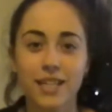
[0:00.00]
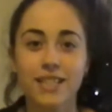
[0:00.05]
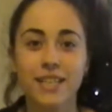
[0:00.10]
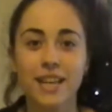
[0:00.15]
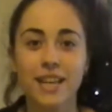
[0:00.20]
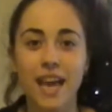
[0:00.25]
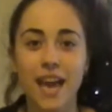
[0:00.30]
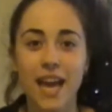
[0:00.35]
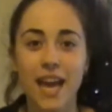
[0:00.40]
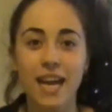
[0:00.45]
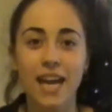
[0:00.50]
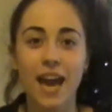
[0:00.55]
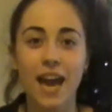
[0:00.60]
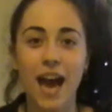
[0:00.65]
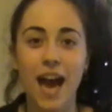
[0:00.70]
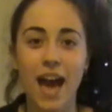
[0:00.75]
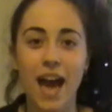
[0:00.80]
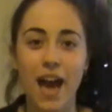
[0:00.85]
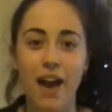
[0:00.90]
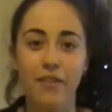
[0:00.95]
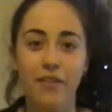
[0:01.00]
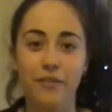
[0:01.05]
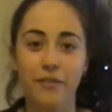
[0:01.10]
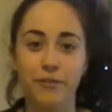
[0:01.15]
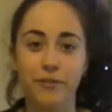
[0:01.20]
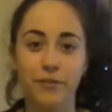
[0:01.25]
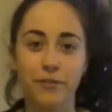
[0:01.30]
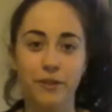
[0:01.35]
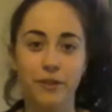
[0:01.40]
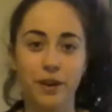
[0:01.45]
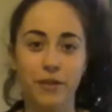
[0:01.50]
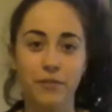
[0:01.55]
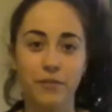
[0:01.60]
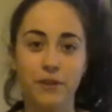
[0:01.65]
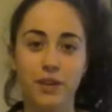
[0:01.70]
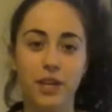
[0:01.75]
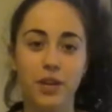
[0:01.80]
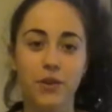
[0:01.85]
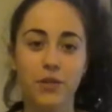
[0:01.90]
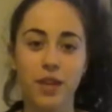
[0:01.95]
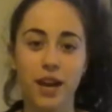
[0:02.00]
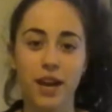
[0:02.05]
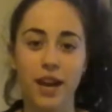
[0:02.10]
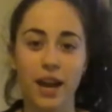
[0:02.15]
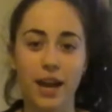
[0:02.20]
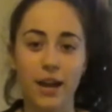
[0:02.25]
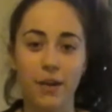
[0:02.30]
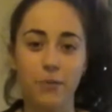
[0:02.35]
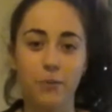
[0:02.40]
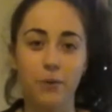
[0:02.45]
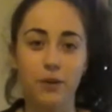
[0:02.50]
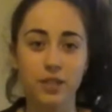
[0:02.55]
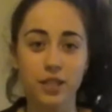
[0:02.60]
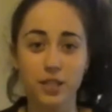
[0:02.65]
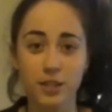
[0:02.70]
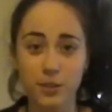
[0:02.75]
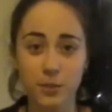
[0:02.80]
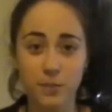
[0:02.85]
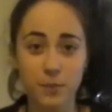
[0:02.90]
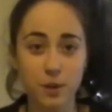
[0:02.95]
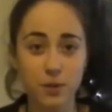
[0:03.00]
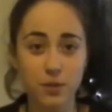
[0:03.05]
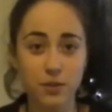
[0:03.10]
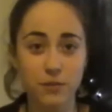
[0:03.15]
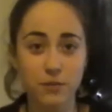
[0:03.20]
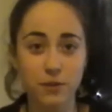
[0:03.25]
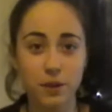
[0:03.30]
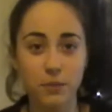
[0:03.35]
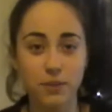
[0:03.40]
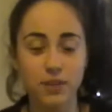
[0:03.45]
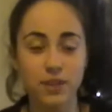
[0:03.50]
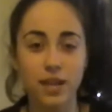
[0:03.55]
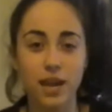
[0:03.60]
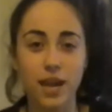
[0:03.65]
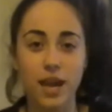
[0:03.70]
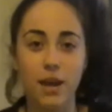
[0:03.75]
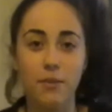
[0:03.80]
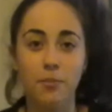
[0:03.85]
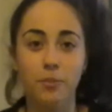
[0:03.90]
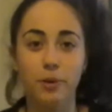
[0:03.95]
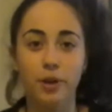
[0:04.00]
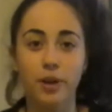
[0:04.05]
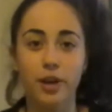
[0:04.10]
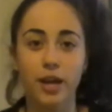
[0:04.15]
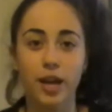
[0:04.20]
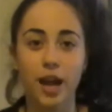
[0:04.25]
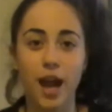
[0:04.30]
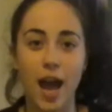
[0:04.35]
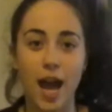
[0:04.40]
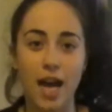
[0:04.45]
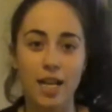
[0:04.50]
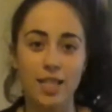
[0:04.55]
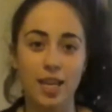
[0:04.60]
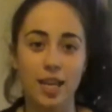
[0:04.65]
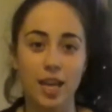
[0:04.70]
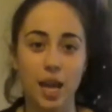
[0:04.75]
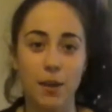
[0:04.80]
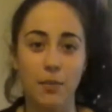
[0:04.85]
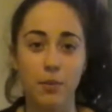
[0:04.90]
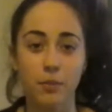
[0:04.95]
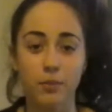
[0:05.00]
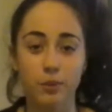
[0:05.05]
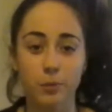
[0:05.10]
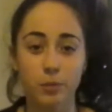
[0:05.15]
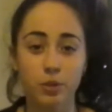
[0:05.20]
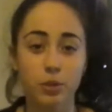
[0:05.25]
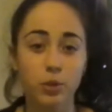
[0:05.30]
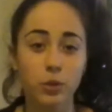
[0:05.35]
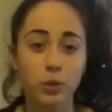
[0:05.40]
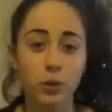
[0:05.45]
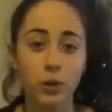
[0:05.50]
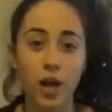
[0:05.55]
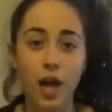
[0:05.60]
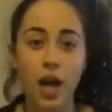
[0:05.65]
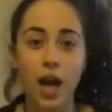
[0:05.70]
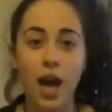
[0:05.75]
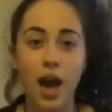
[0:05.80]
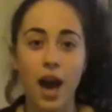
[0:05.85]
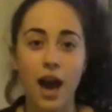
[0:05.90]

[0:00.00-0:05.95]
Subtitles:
Today I have a video that I wasn't supposed to film today, but as I came home from school,